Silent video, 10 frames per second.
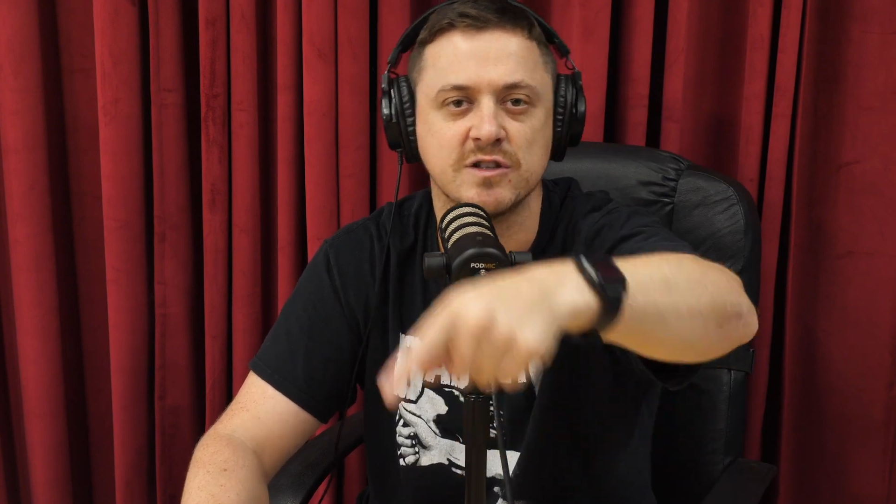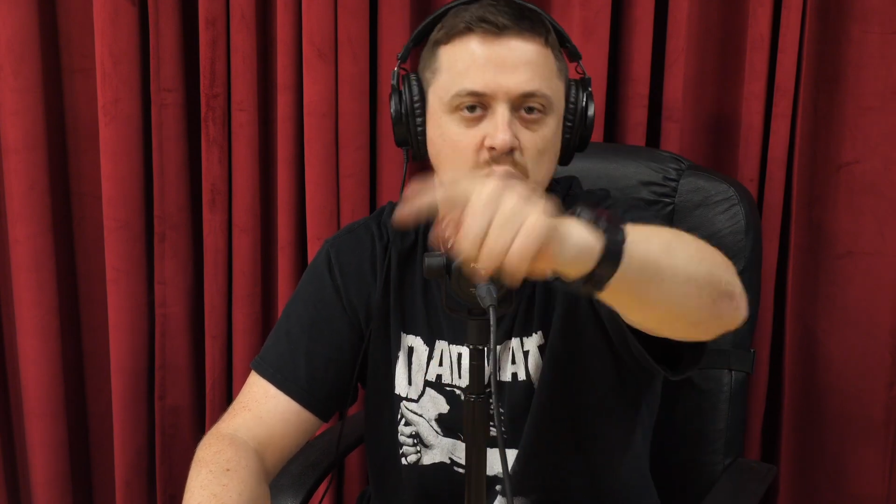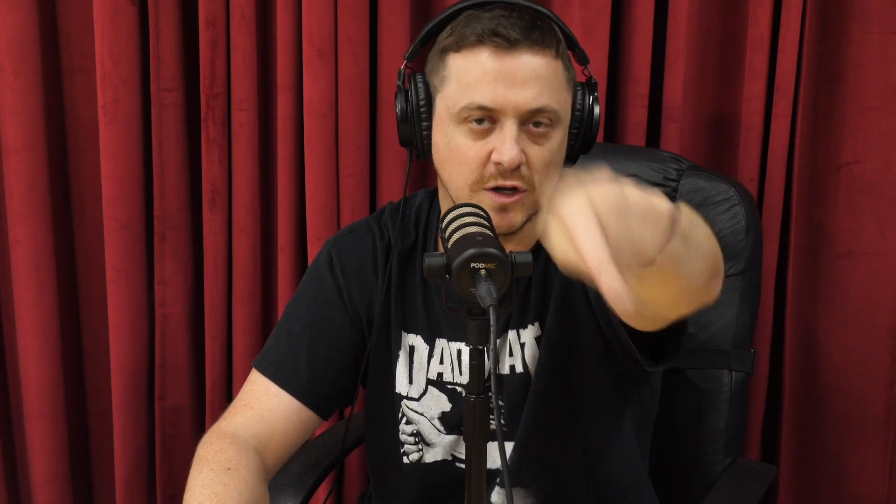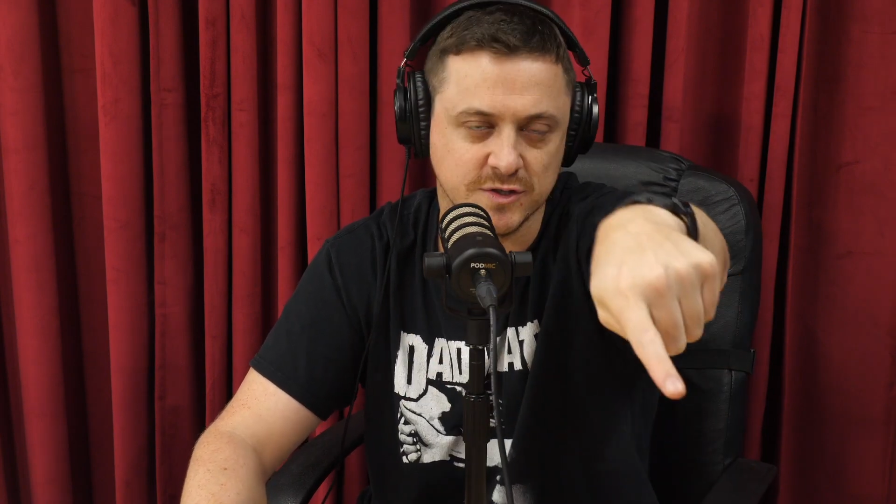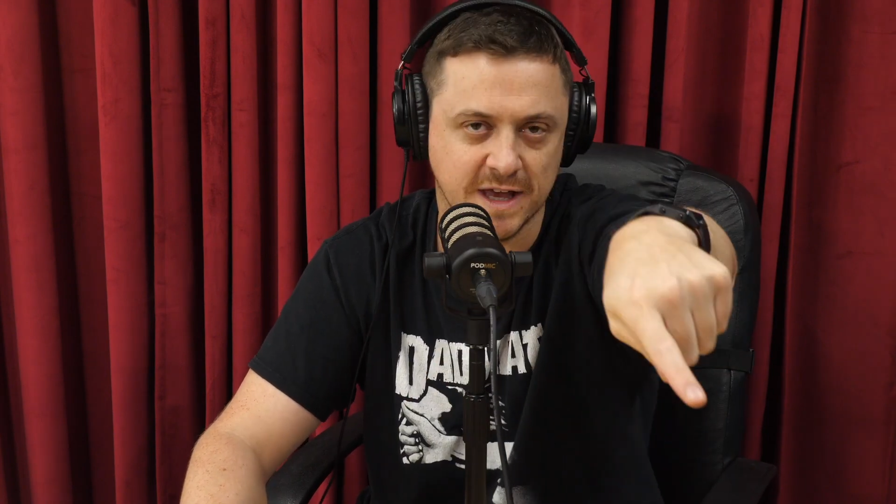You
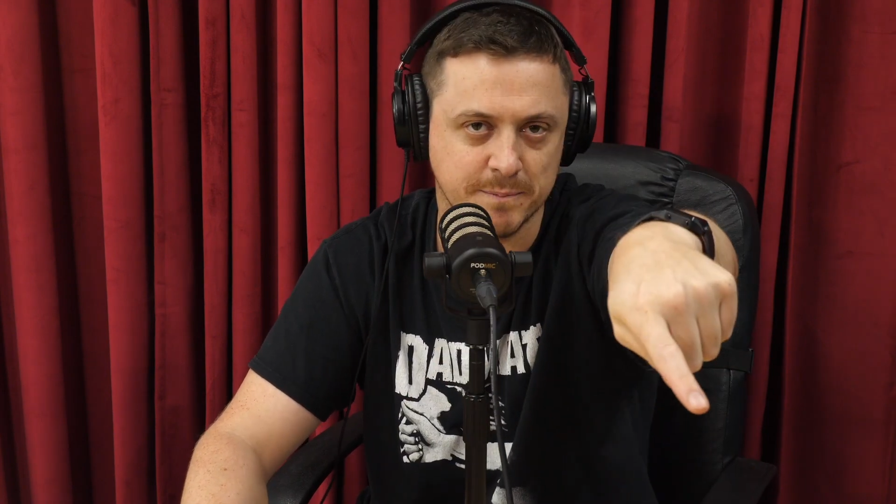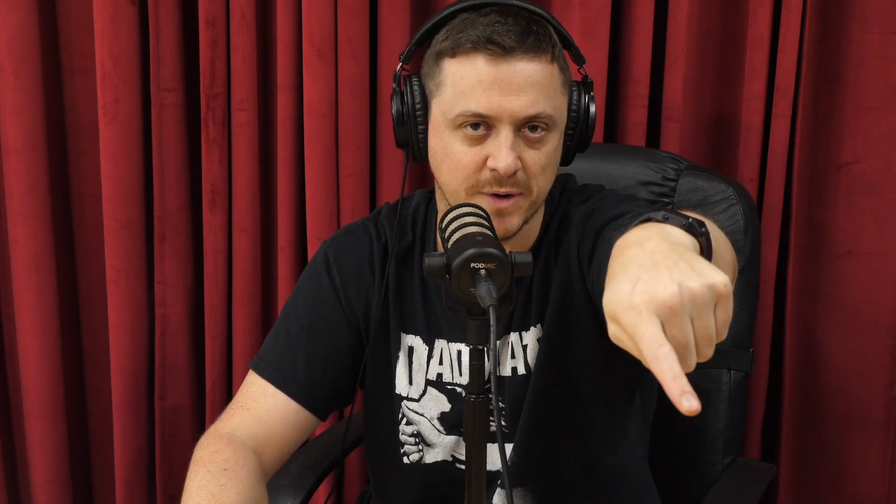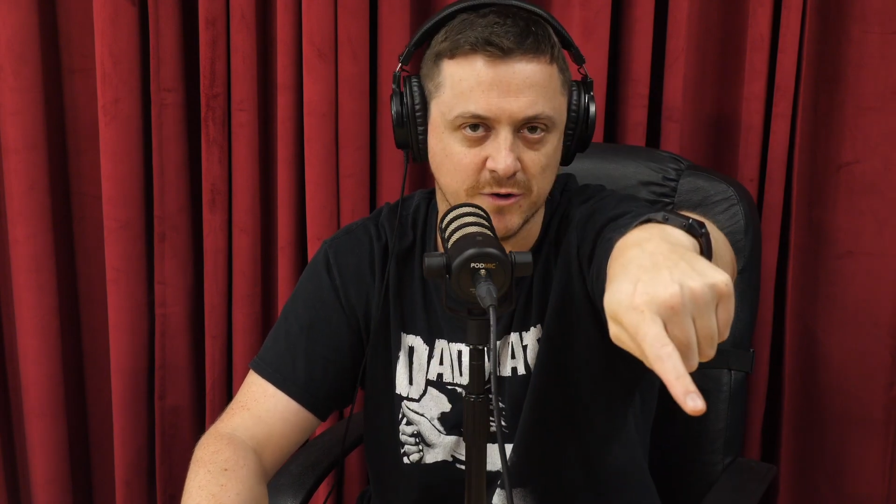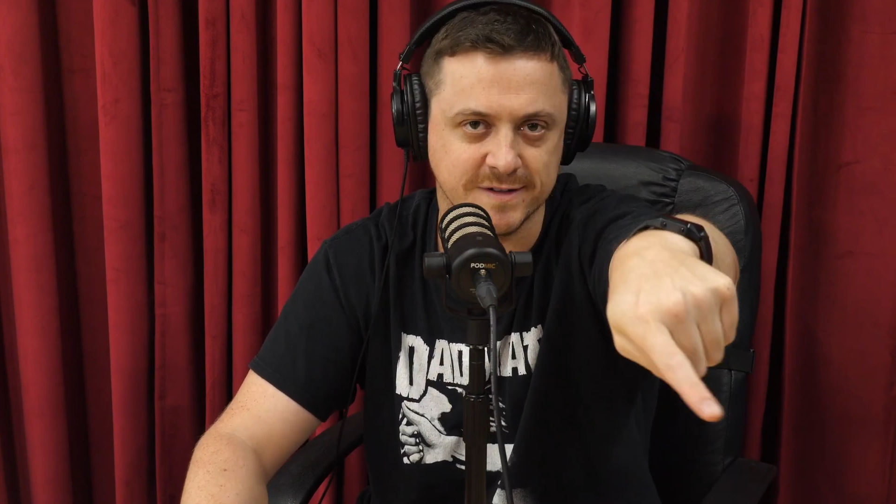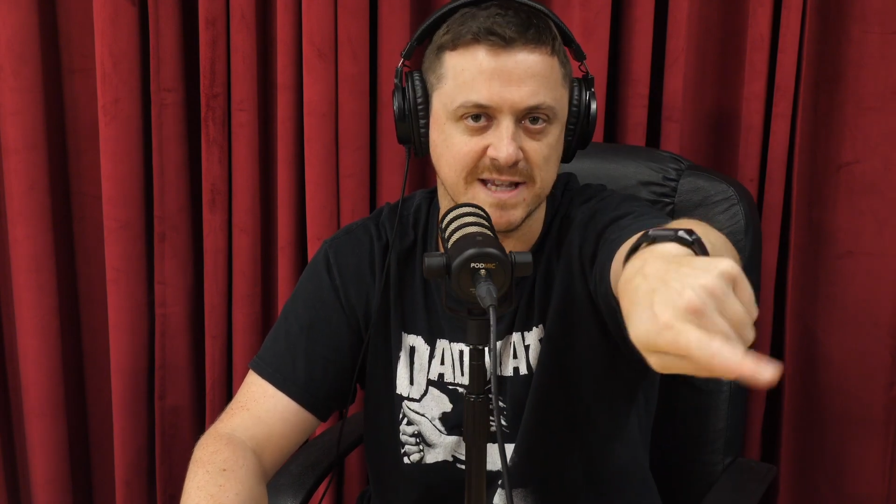also get a
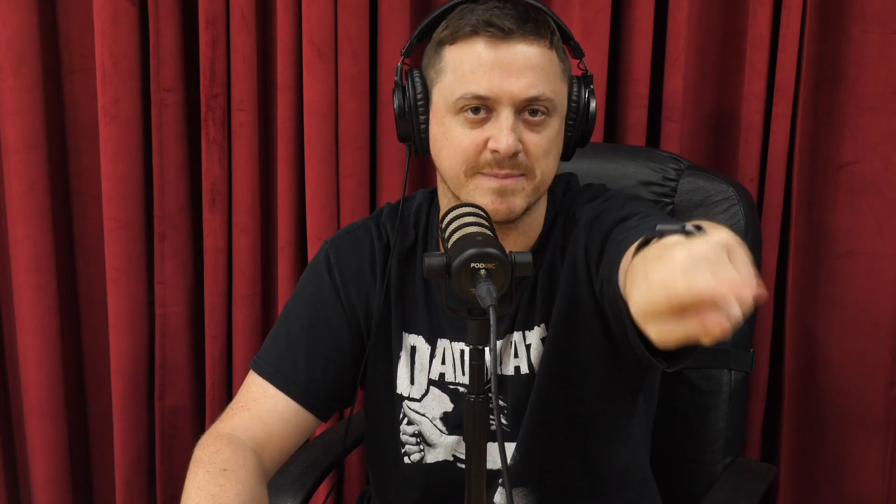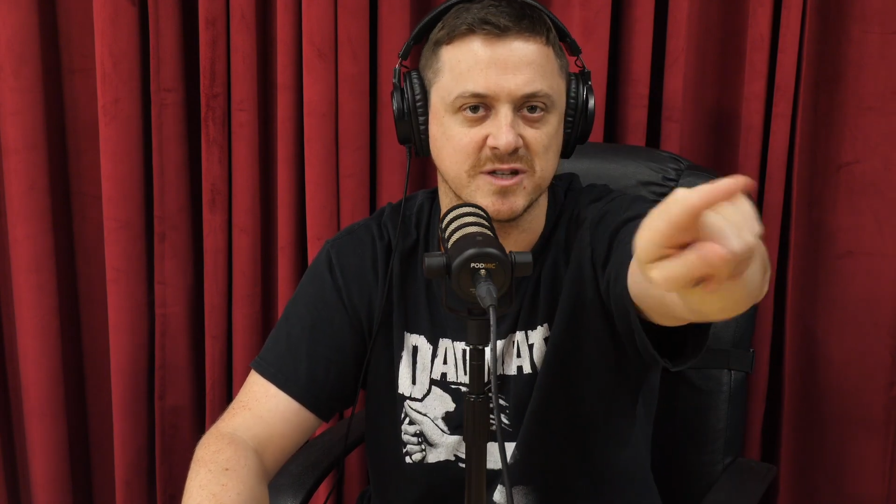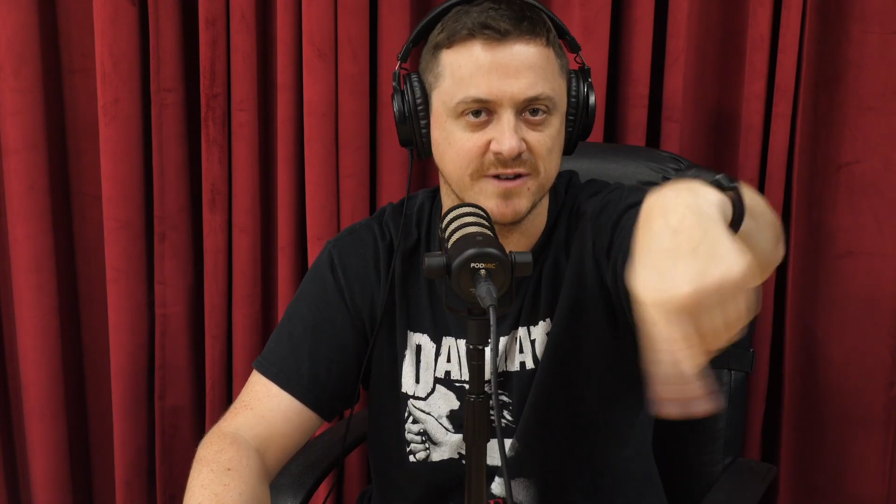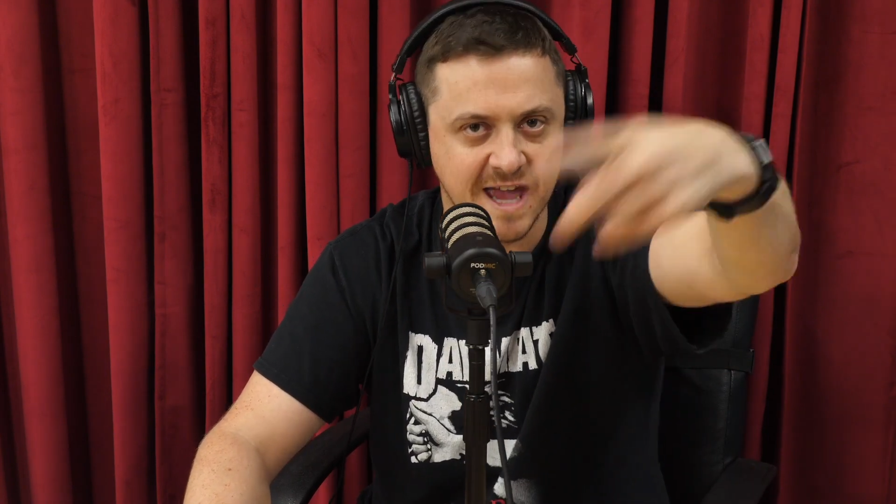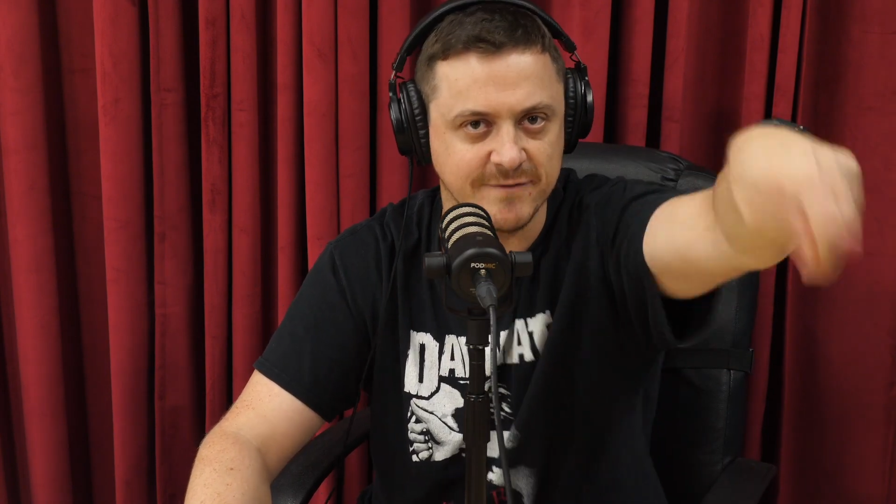bonus
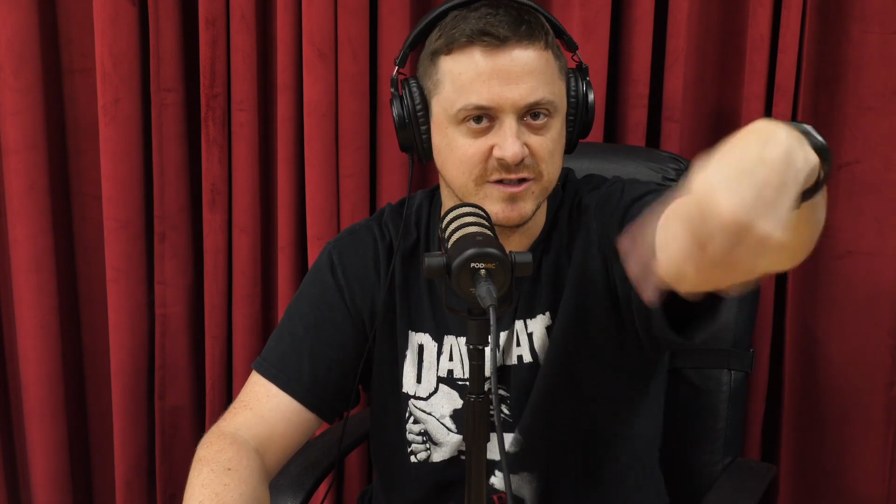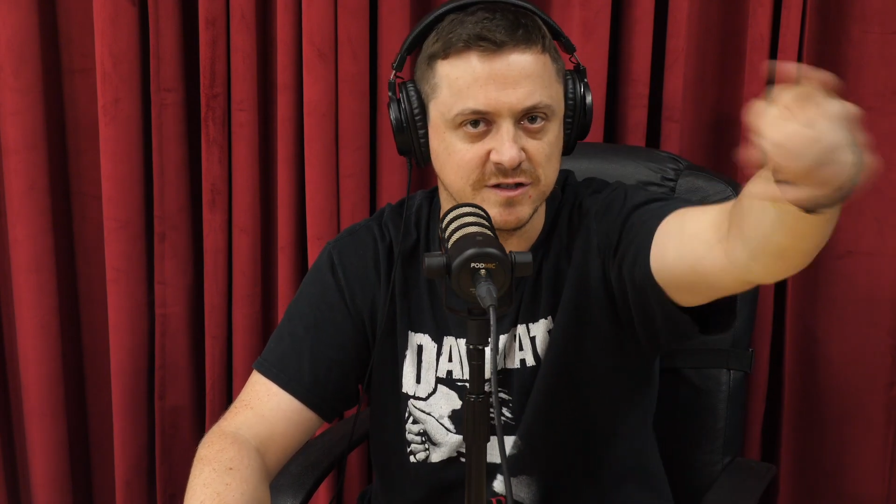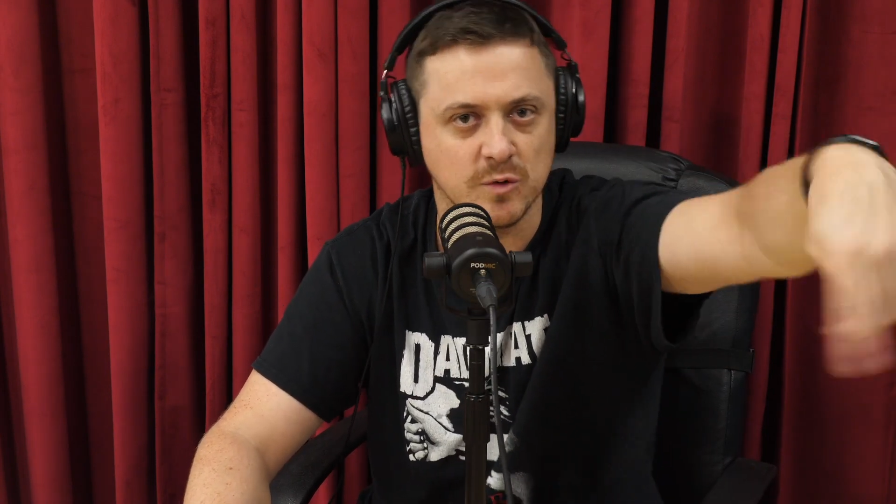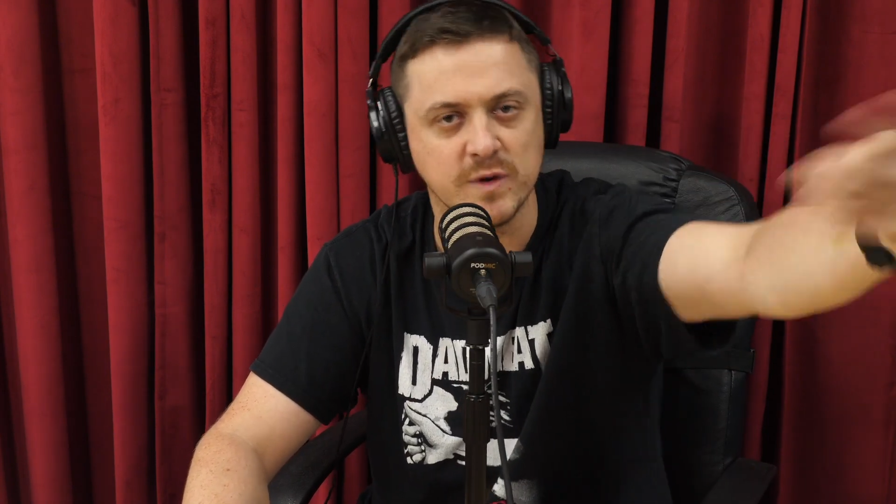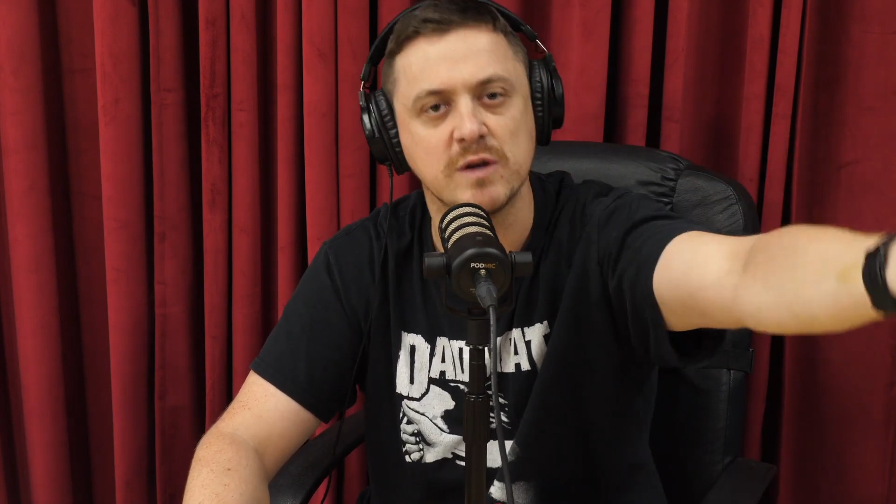episode every
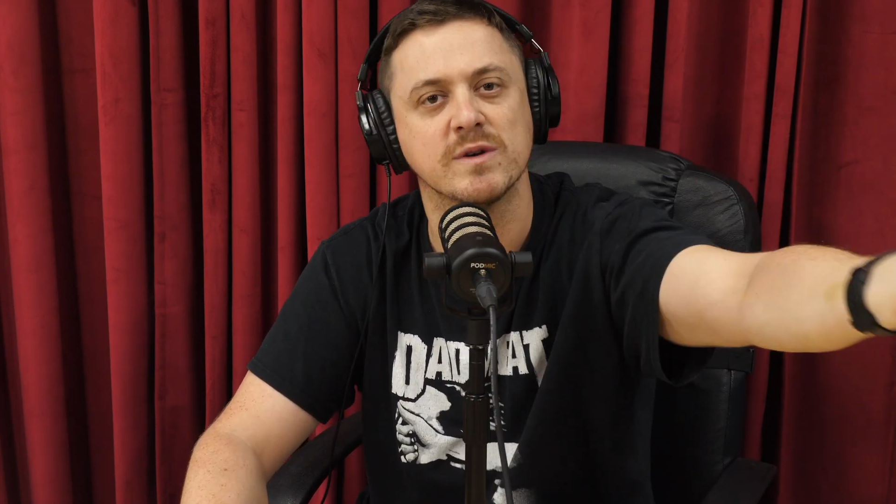single week,